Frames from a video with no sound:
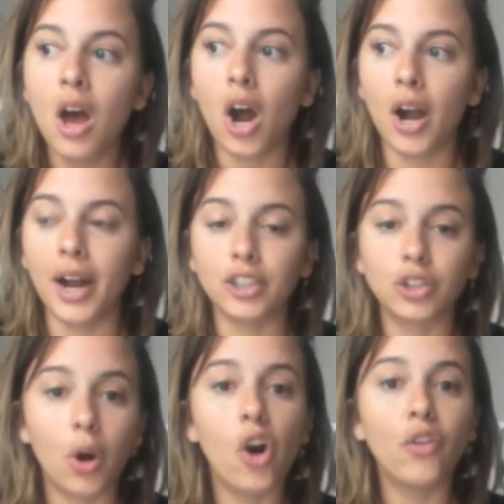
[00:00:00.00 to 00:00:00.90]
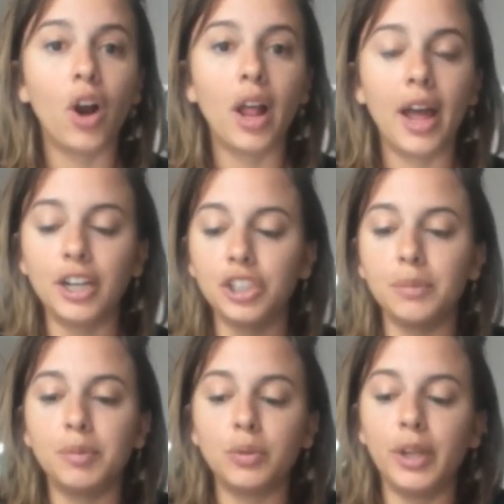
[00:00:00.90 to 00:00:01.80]
All right, so overall energy
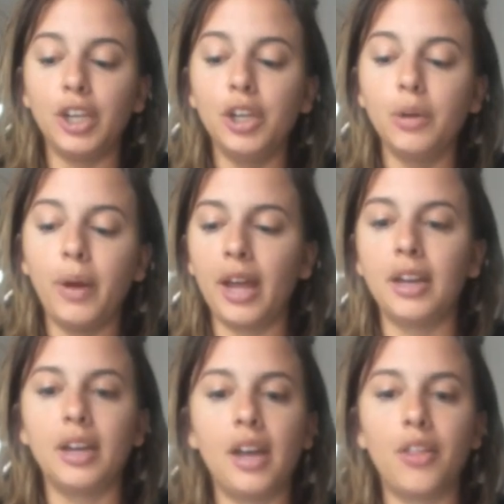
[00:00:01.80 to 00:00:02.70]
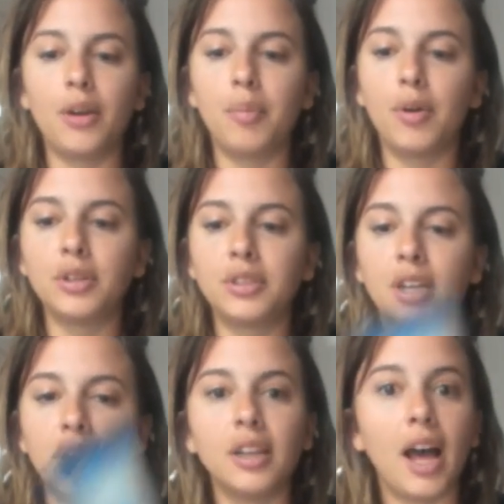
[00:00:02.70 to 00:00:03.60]
between you and another
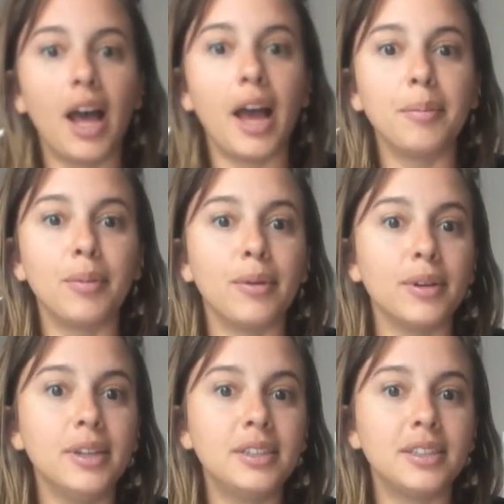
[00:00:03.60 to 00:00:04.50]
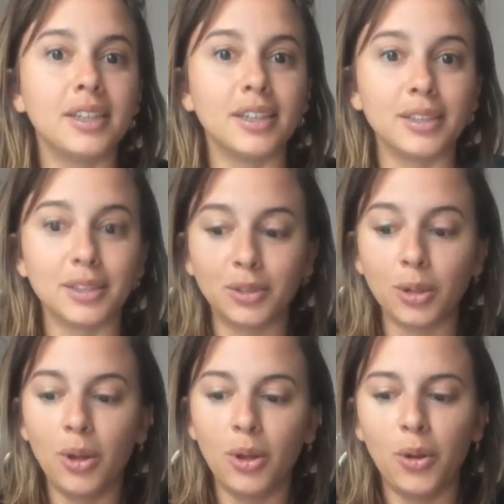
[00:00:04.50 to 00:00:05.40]
person, the High Priestess.
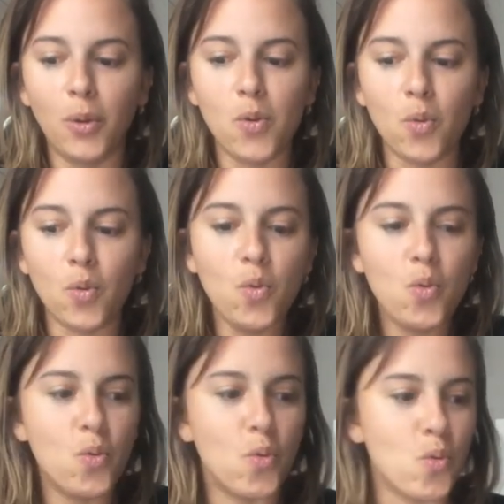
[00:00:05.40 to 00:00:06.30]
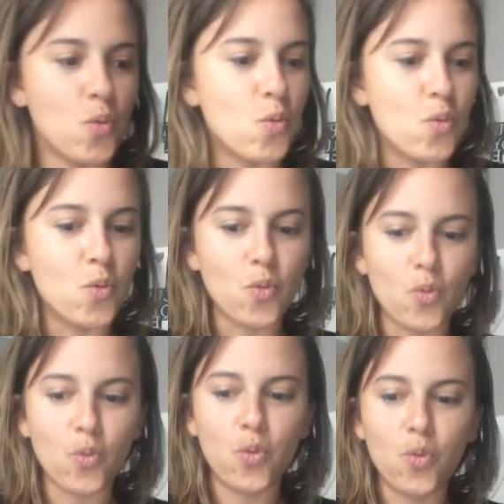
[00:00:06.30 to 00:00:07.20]

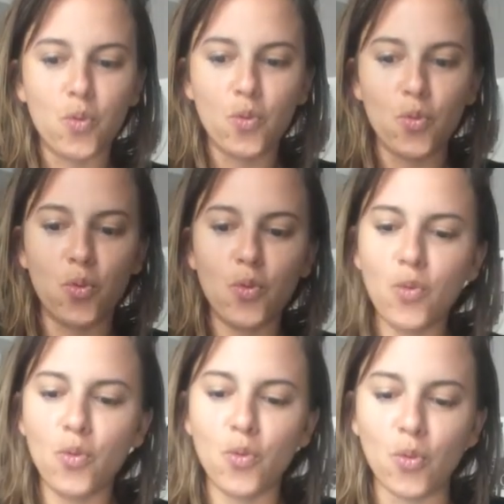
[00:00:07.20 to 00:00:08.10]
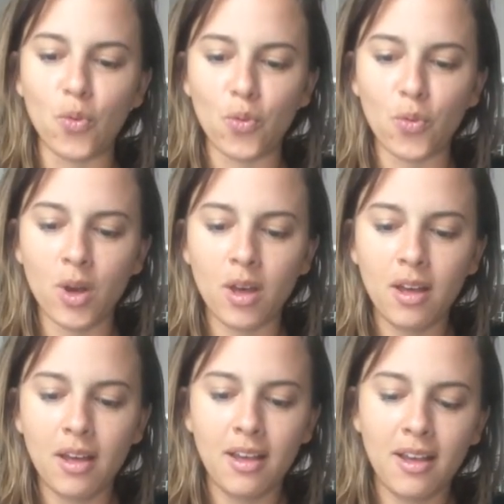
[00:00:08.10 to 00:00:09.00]
Ooh, hoo hoo hoo.
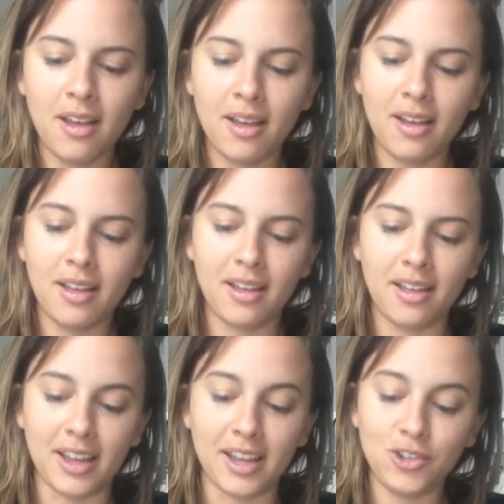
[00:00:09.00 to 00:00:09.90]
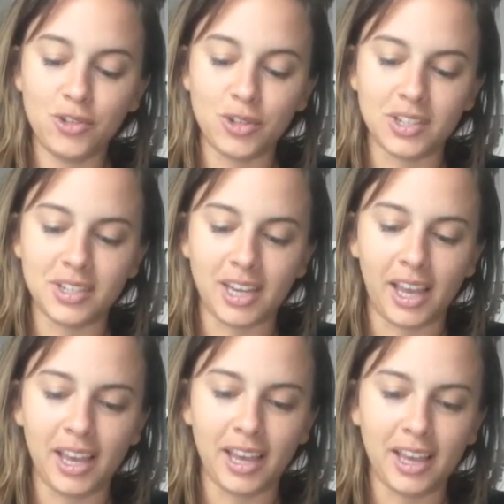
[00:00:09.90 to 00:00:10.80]

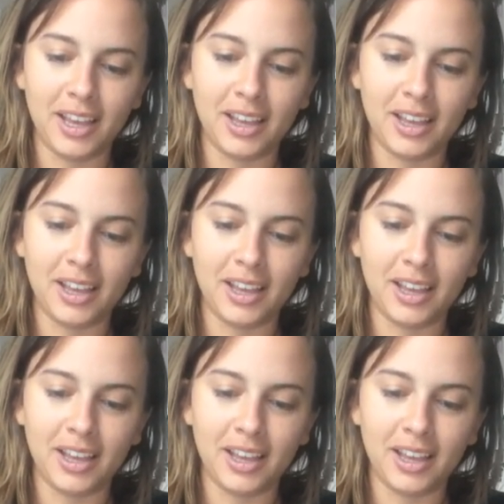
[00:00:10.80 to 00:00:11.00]
Interesting.